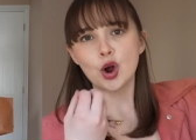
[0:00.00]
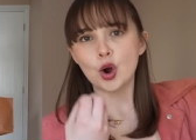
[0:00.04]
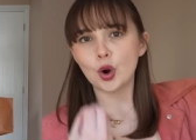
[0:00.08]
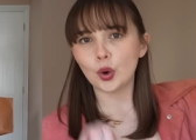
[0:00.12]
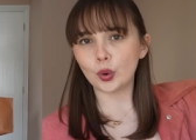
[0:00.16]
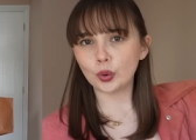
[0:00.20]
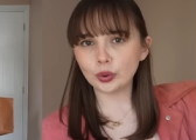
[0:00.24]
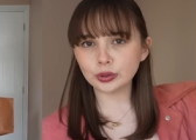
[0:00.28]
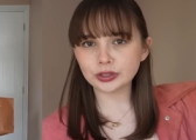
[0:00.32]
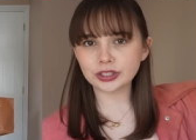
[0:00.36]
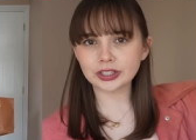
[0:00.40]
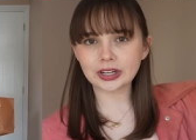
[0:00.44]

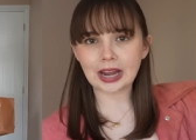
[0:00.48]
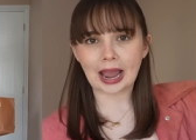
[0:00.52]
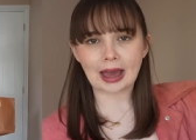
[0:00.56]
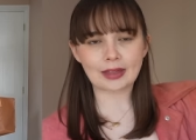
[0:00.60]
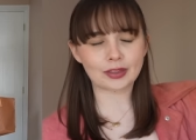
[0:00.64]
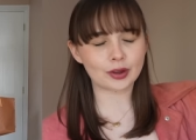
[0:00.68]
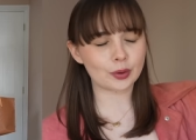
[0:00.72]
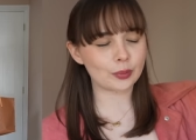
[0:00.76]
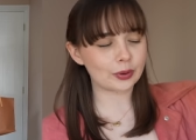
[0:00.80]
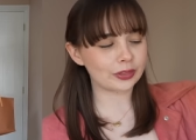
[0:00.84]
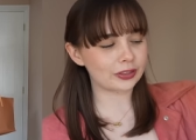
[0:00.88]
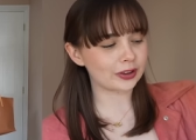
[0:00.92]
all
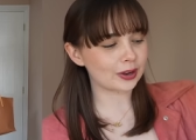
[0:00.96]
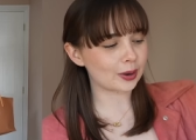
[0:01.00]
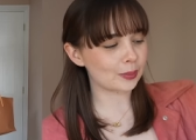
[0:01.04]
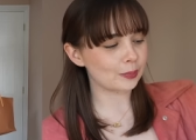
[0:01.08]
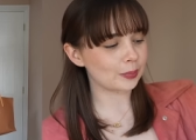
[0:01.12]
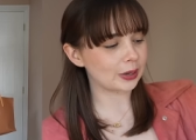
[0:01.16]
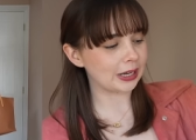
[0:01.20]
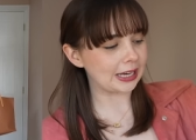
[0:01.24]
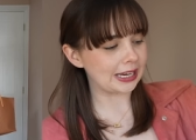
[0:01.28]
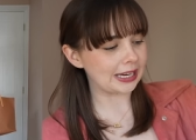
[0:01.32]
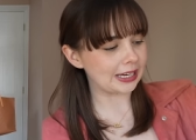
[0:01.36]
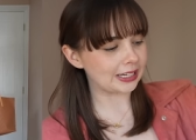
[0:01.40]
together with a
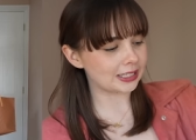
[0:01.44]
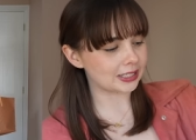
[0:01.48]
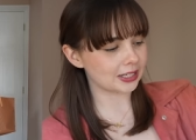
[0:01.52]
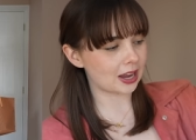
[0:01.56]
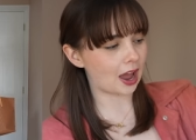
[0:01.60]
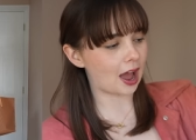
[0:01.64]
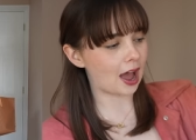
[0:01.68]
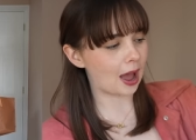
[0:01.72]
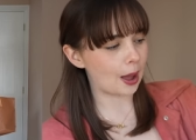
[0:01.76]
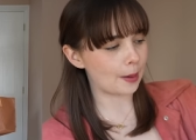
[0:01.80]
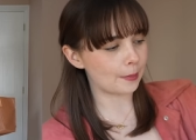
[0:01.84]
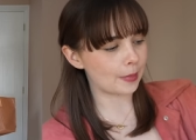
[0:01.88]
complete
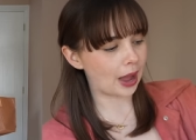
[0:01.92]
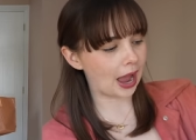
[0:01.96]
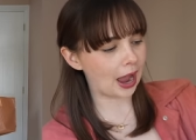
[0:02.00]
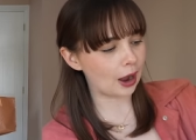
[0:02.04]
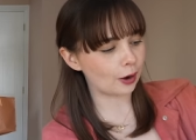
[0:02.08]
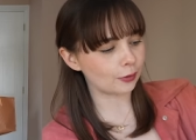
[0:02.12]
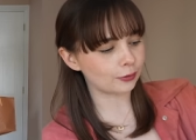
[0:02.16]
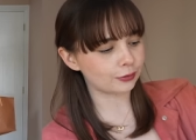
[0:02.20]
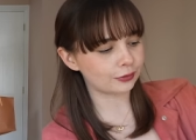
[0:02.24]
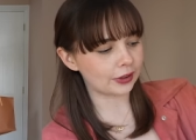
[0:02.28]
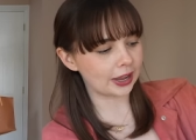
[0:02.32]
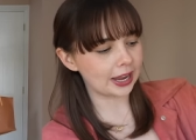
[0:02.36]
um,
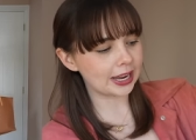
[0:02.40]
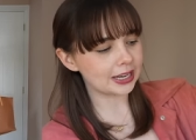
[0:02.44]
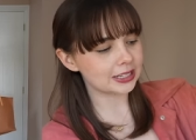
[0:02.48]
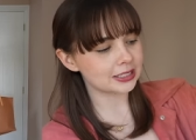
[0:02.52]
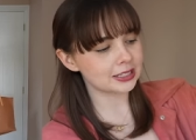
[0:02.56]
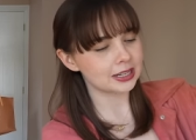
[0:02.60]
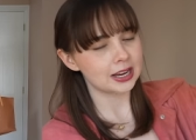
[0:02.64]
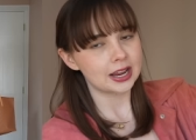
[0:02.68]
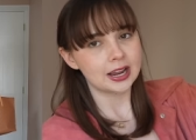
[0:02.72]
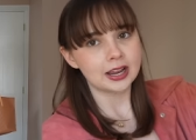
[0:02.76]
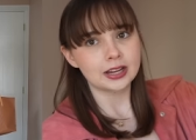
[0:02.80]
outfit.